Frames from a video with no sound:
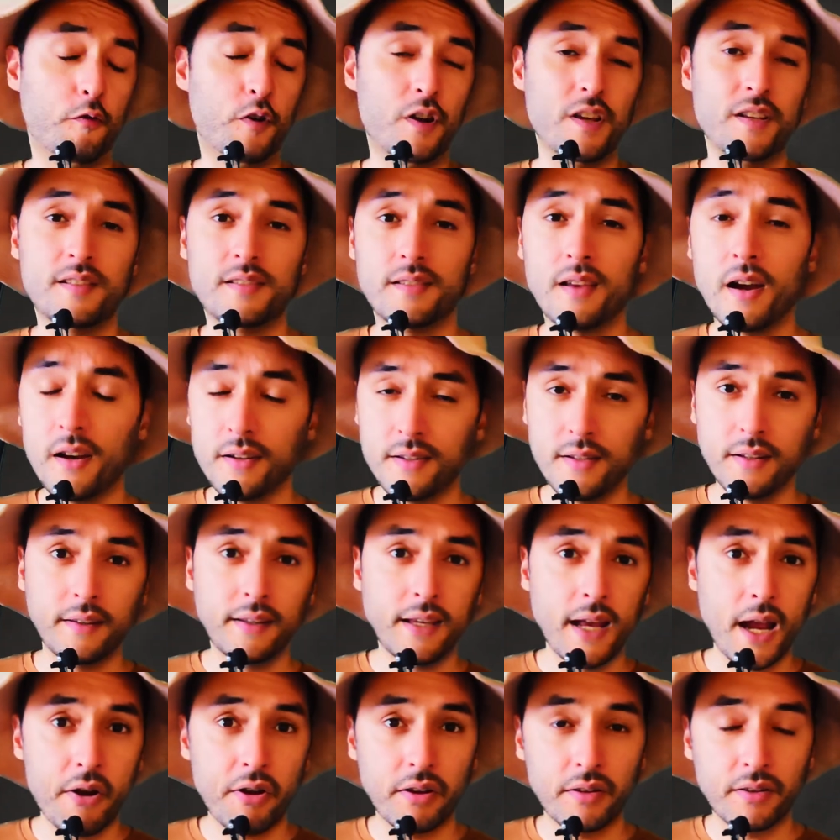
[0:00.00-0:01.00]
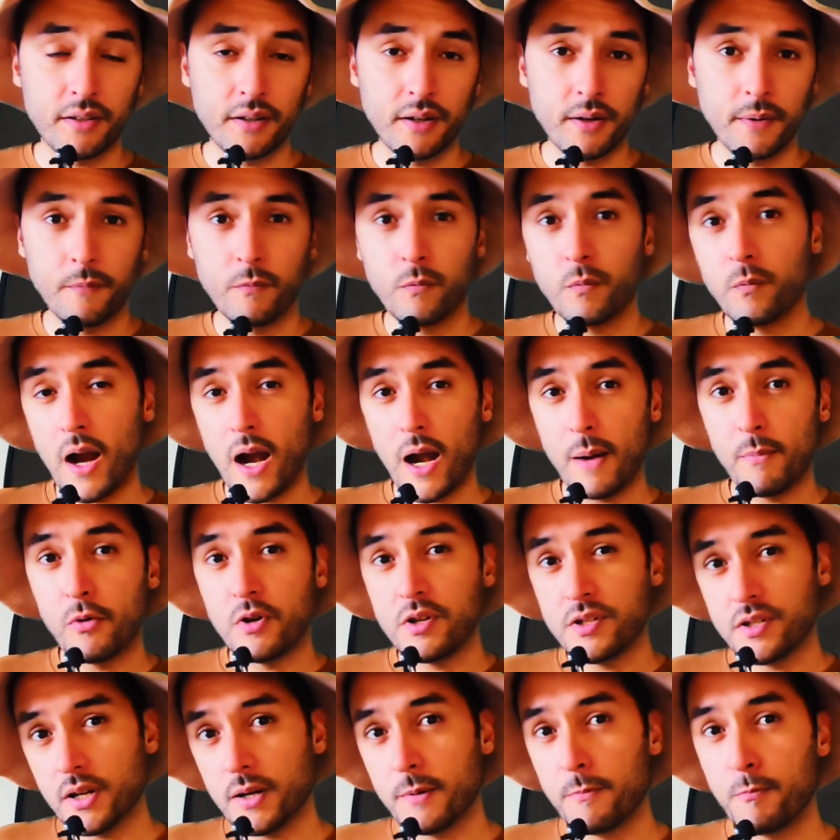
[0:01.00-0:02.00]
For a starting character,
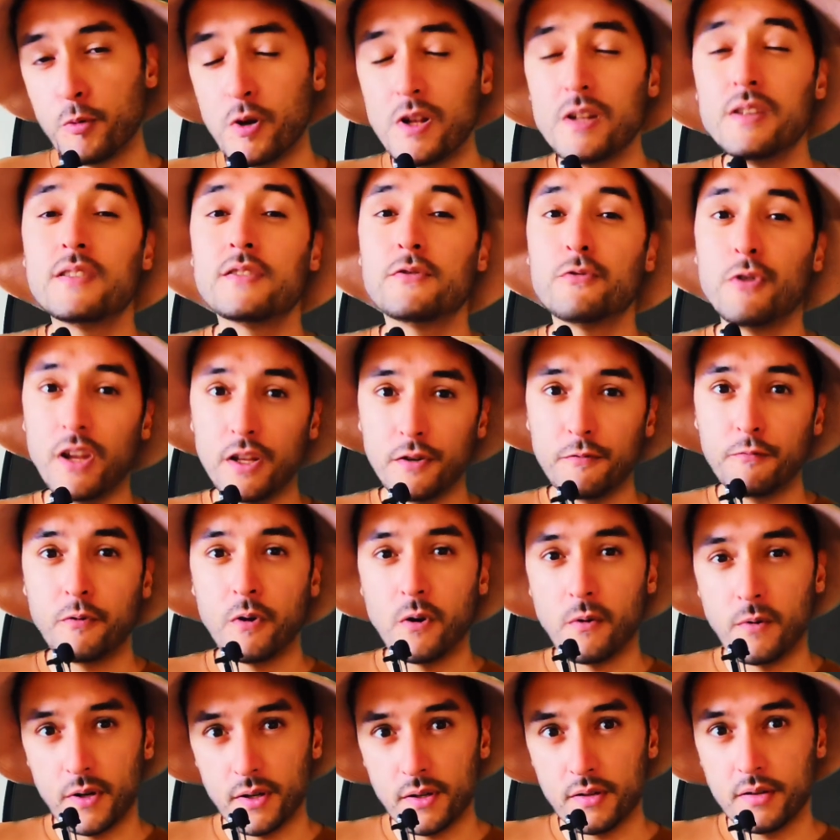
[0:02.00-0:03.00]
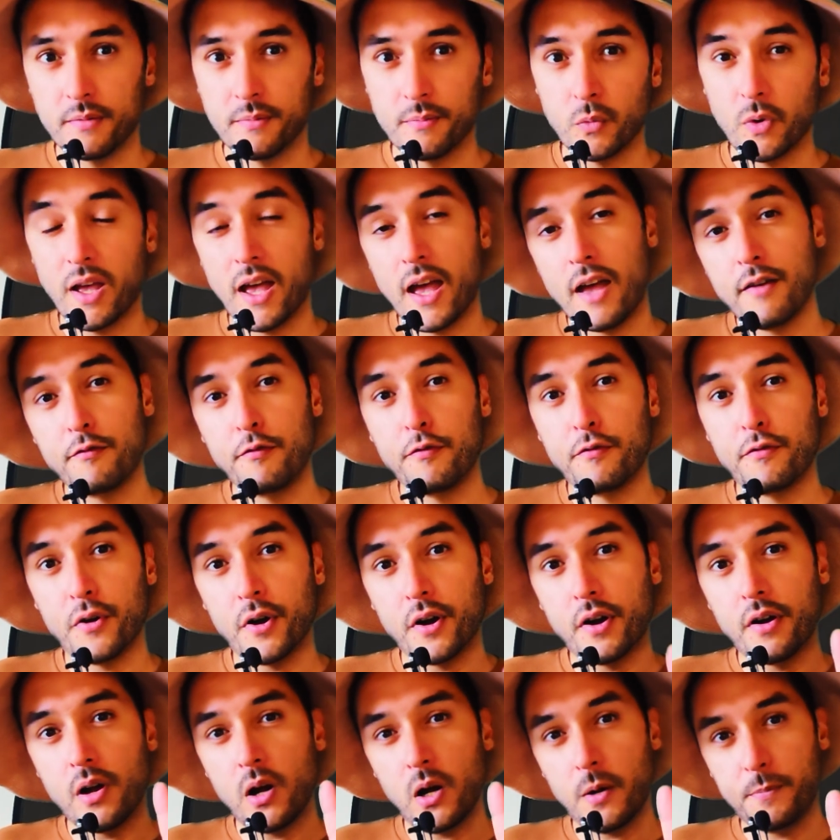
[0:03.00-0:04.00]
armors are pretty straightforward. We have
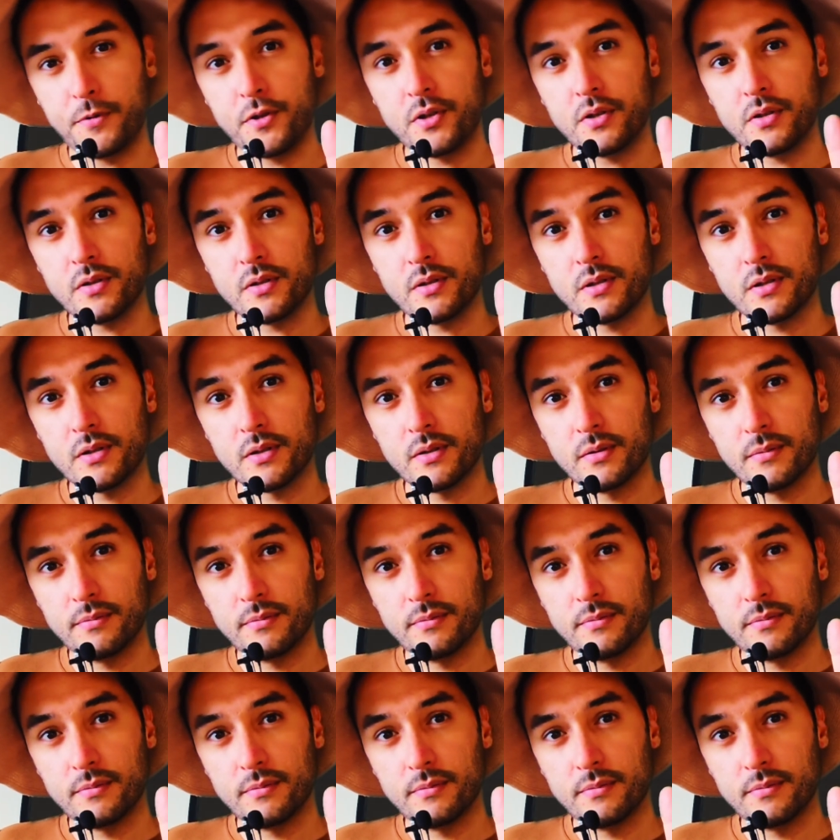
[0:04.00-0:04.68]
4 options.